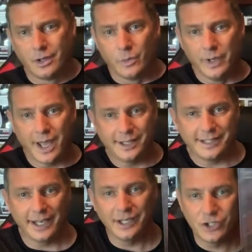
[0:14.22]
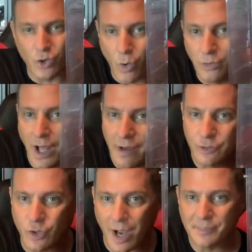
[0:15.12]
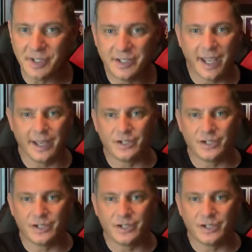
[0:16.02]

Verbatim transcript: We got 10-inch Olaf drop today.